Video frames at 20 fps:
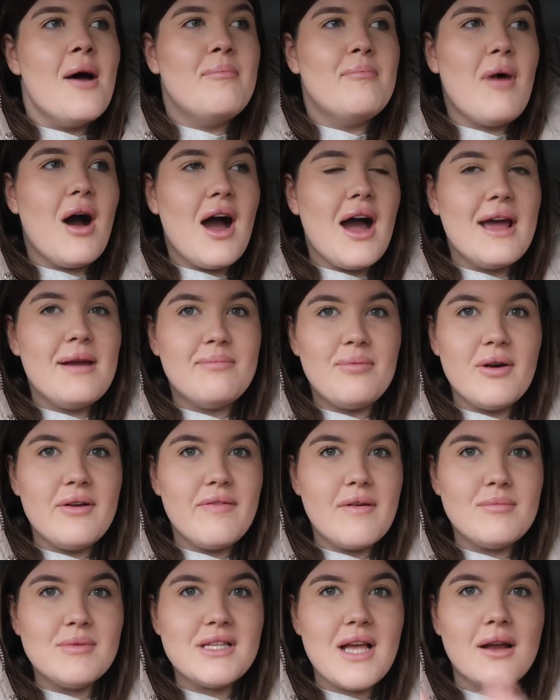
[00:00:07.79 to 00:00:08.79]
My
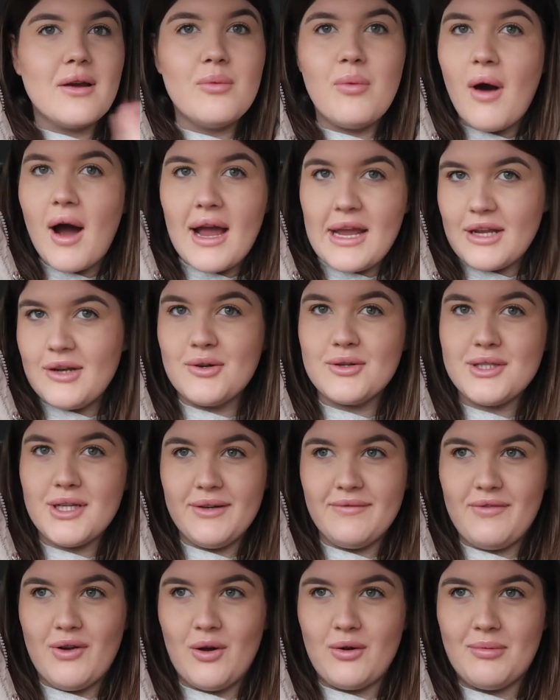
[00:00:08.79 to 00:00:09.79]
boyfriend was like, why are you not
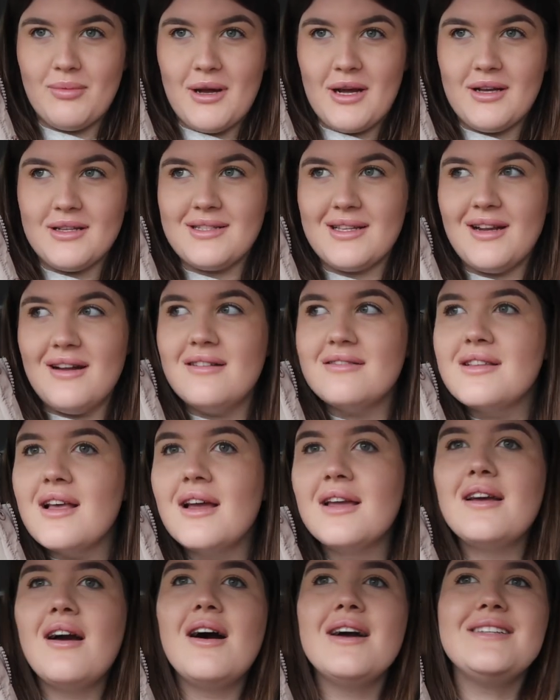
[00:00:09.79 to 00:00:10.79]
doing Vlogmas? And I was
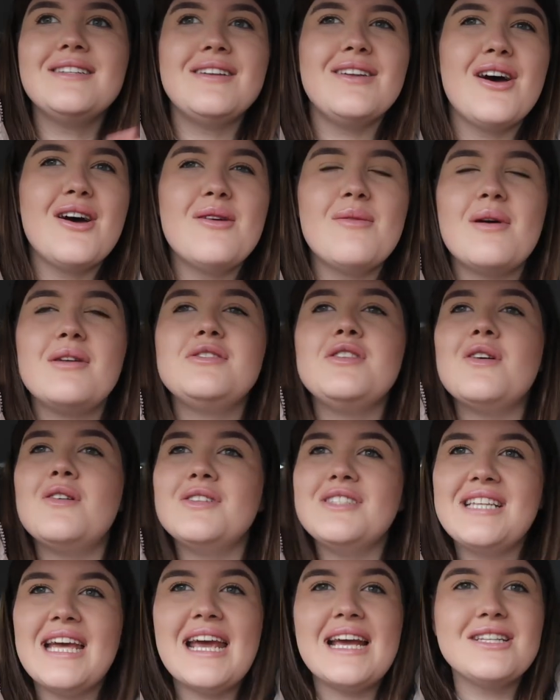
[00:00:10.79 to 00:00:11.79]
like, I don't know, I'll do it
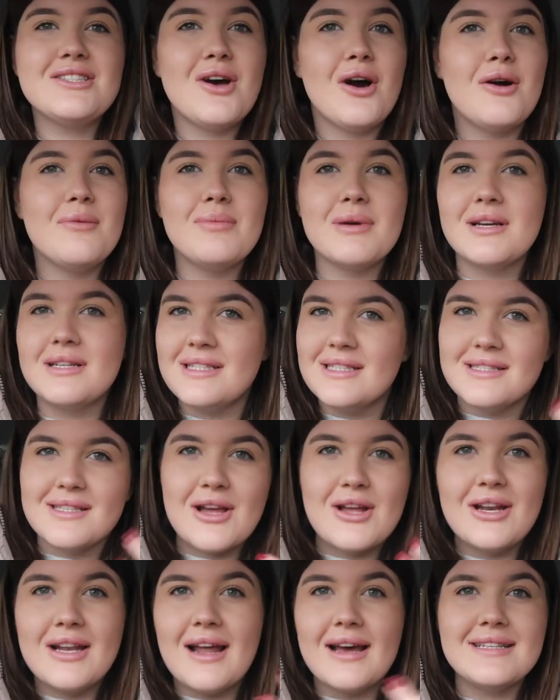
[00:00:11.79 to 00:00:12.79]
on TikTok because it's
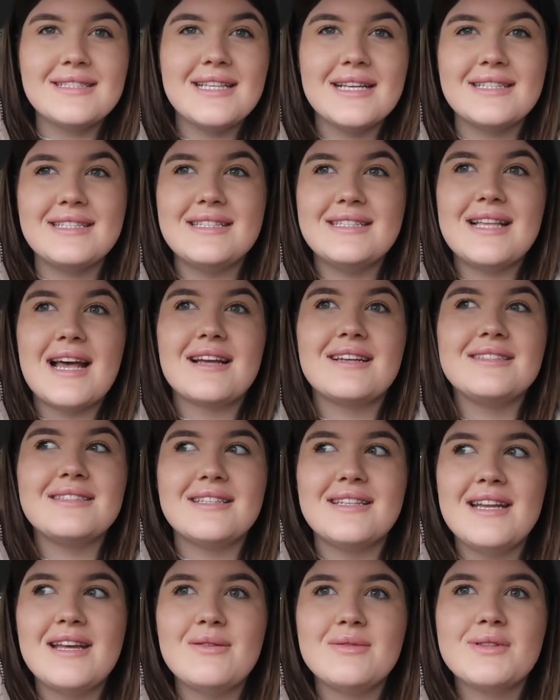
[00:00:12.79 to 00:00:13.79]
only like 60
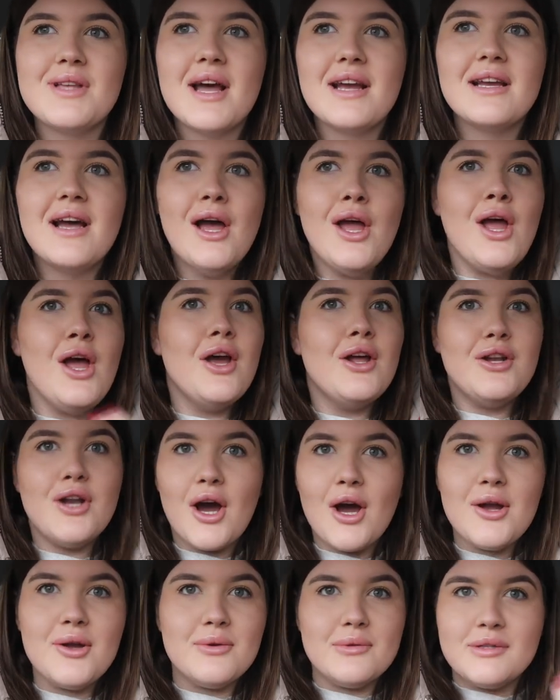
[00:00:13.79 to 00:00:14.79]
seconds. And he was like,
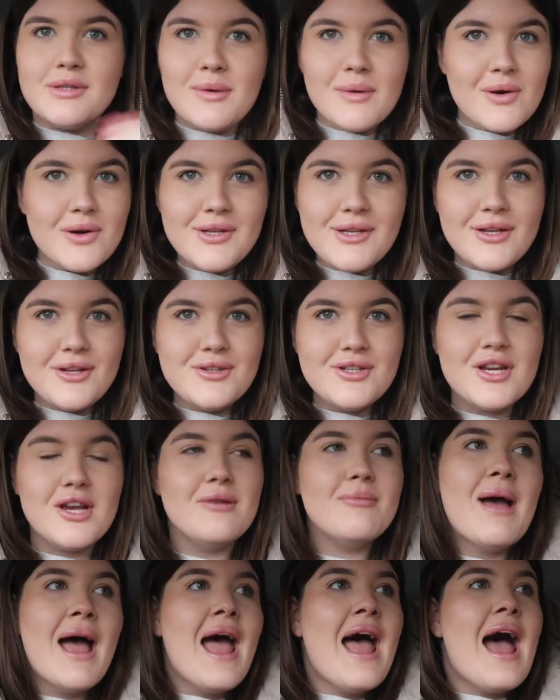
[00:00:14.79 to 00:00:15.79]
no, do it on
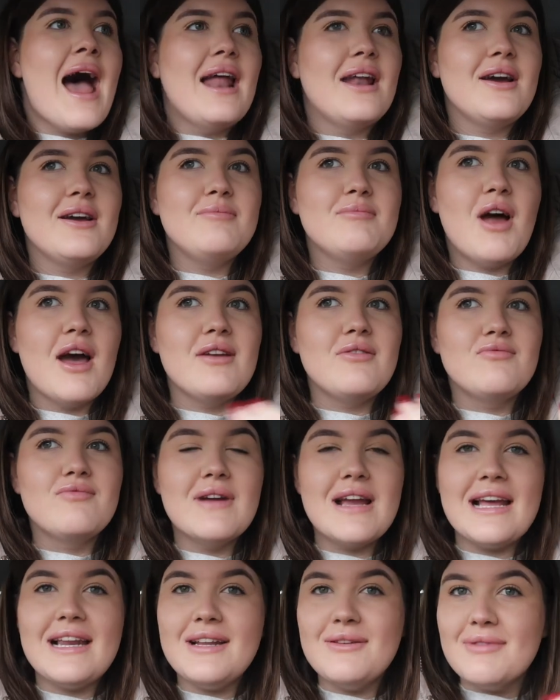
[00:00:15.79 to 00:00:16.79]
YouTube. And I'm like
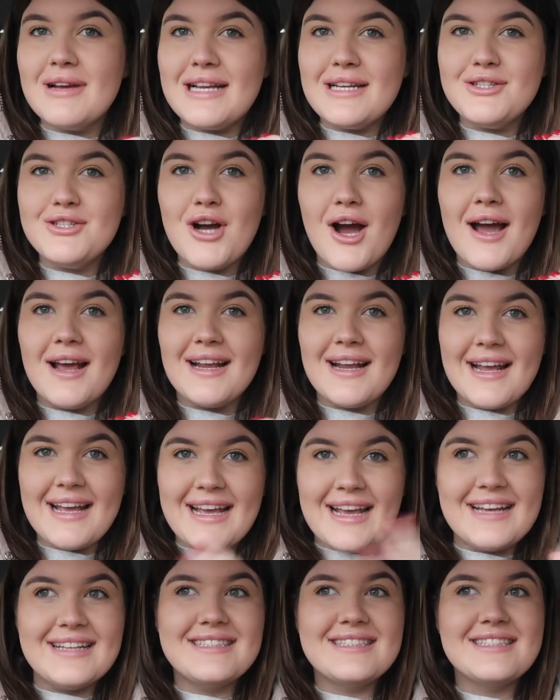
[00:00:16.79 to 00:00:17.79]
really trying to
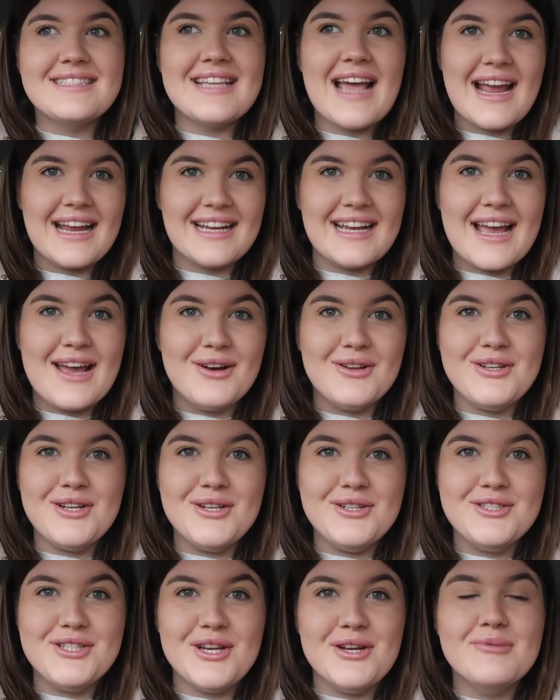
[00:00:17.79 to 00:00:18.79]
hit 10k on
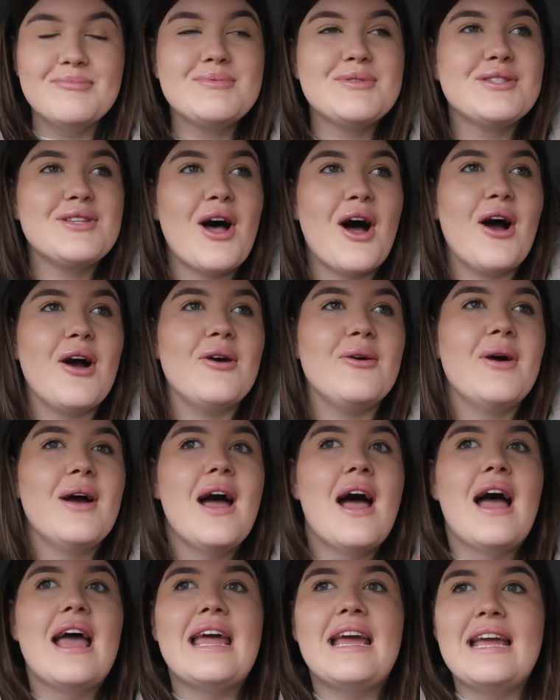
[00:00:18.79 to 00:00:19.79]
YouTube. So
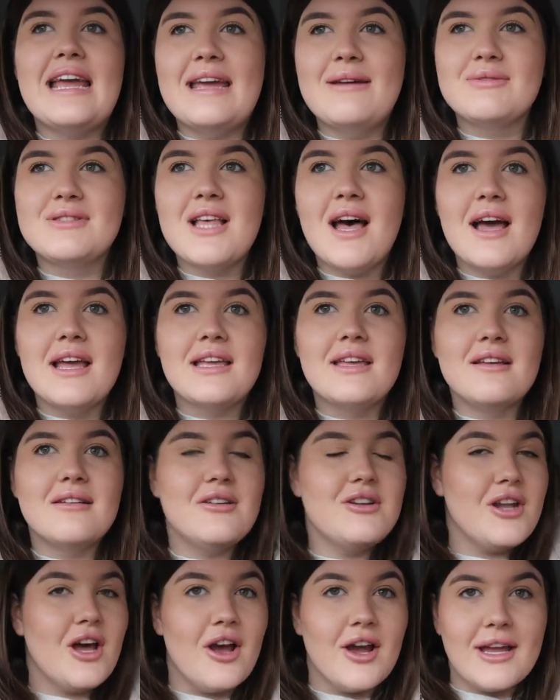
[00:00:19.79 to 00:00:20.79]
he was like,
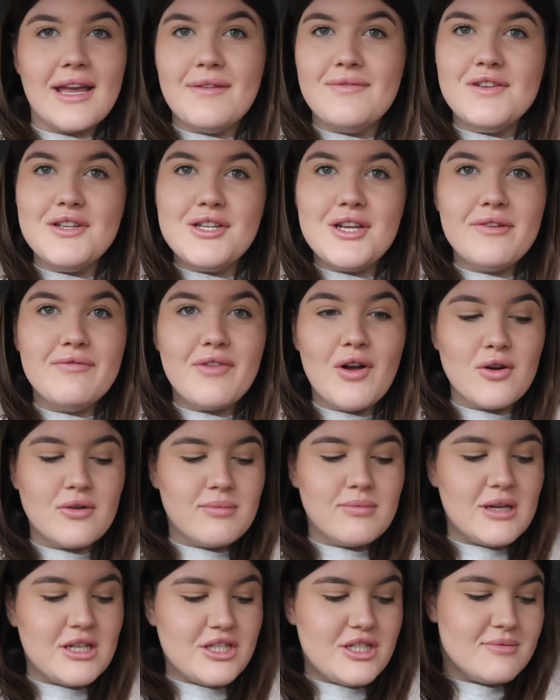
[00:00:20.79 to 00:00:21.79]
look, if you do
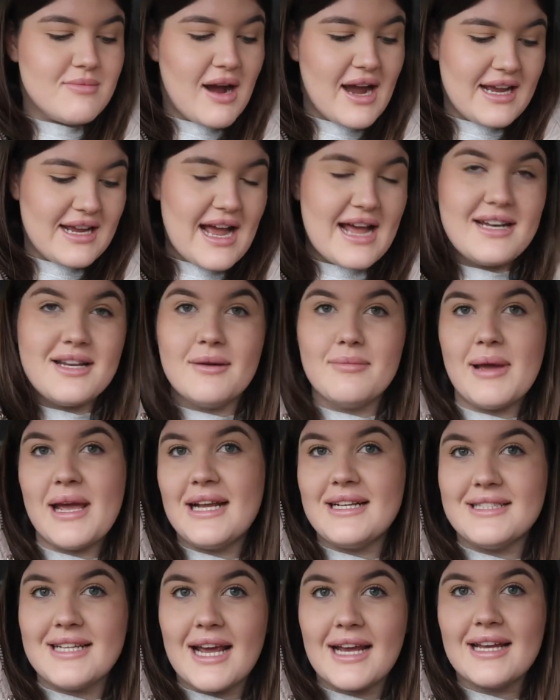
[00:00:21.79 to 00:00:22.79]
Vlogmas, you might end up
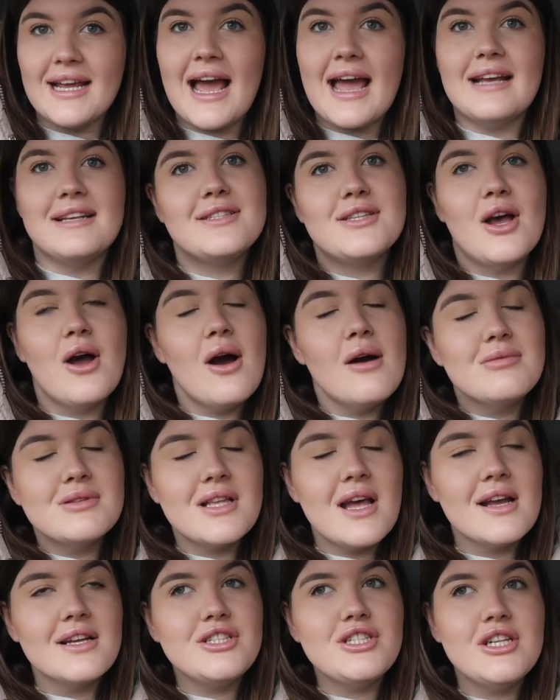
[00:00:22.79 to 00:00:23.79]
hitting 10k. So I was
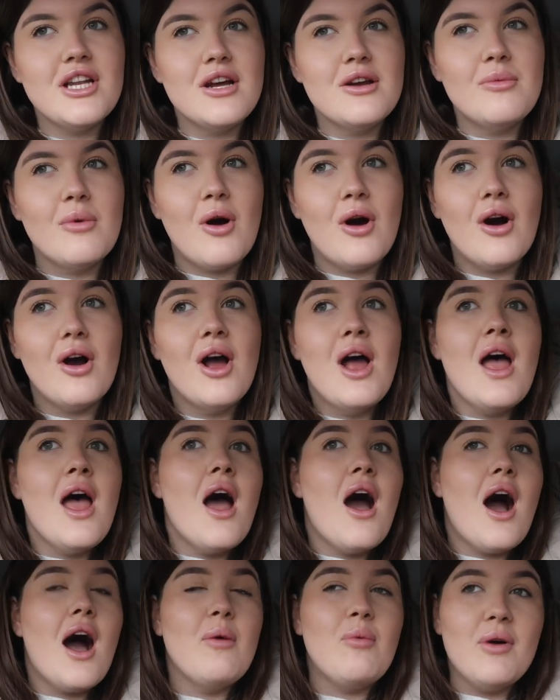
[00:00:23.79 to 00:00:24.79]
like, do you know what?
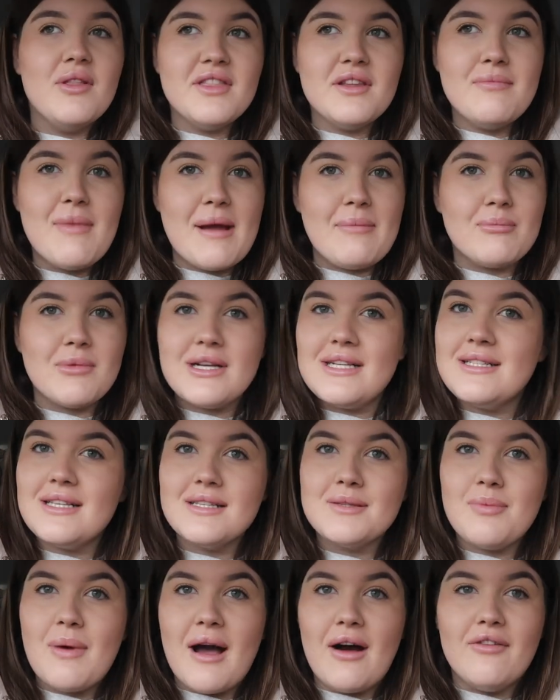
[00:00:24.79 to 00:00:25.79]
I want the memories
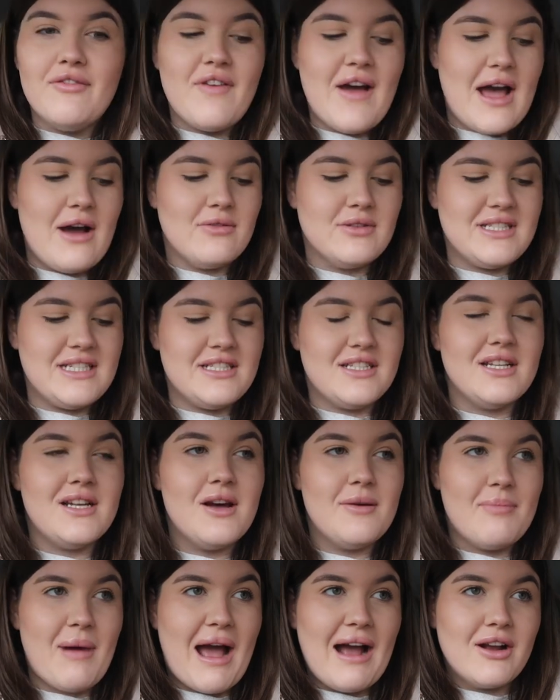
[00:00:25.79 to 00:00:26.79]
as well for Elsie to
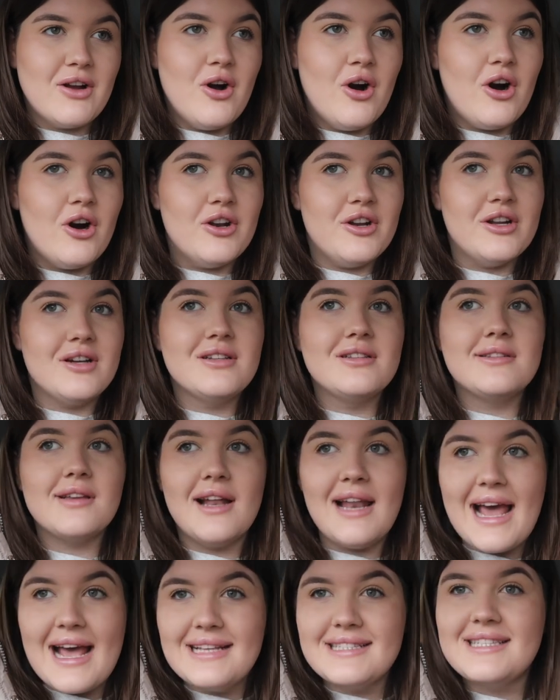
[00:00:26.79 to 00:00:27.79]
look back on. So
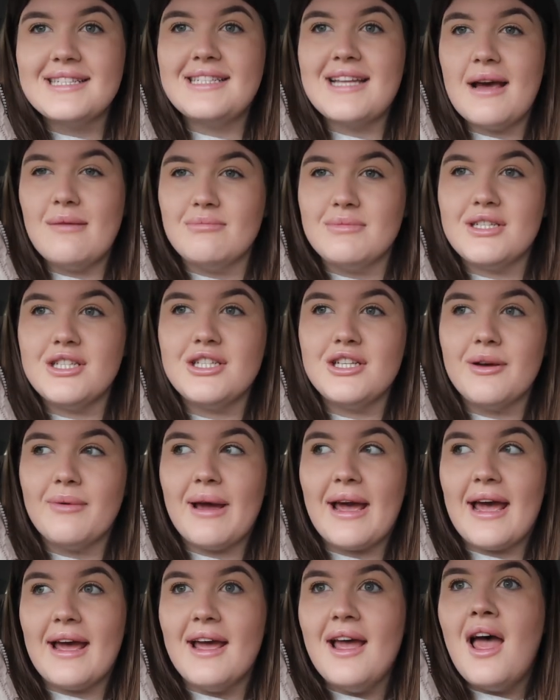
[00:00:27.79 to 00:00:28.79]
let's attempt to do
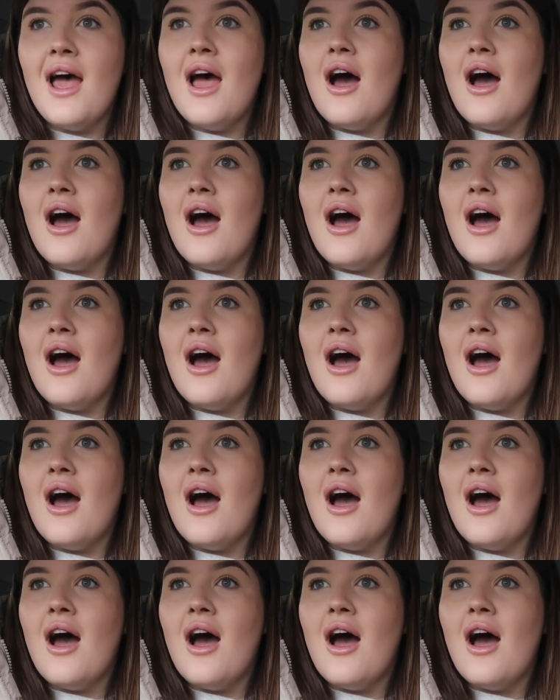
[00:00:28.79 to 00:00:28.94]
it.